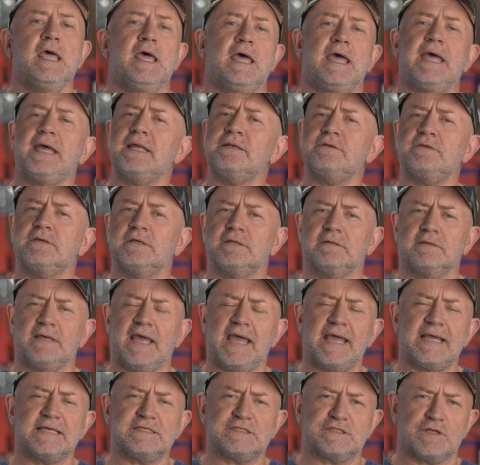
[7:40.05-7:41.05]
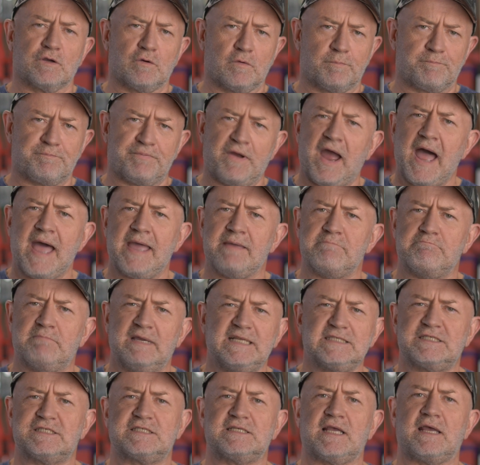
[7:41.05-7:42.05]
And as your prime
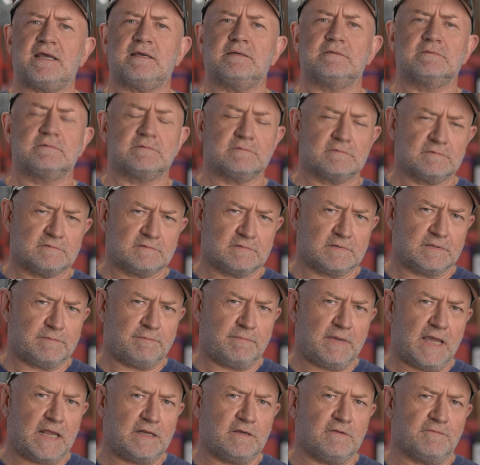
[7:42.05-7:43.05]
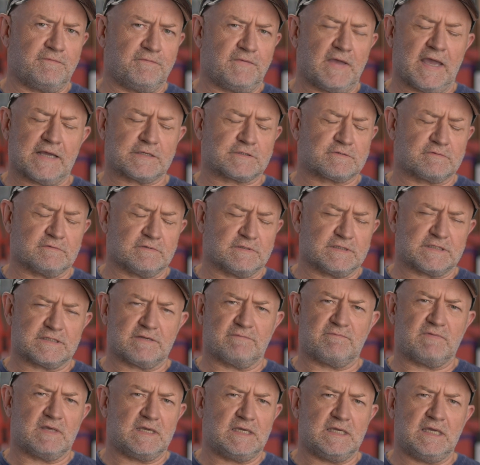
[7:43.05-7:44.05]
minister to the manufacturers
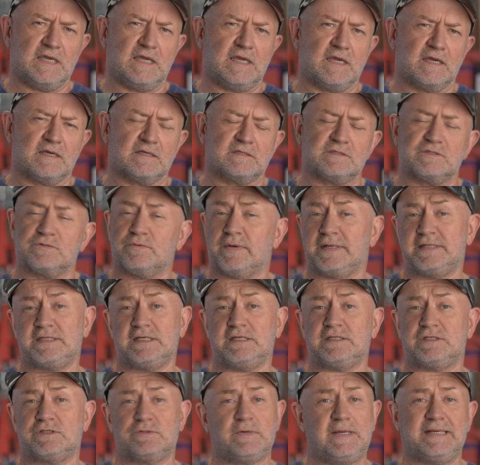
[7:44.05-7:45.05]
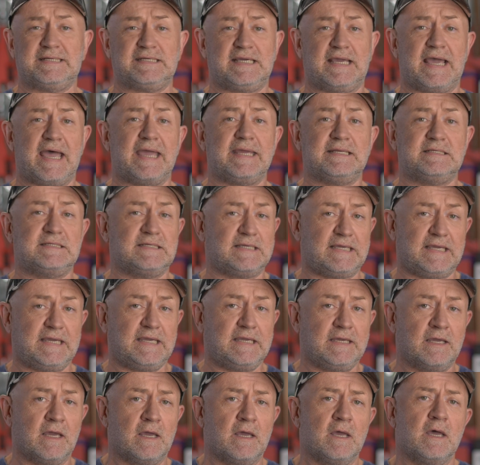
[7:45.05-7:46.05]
of the year 2020
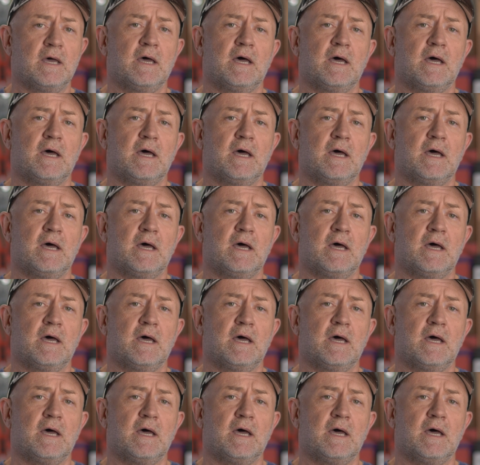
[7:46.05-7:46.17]
AD,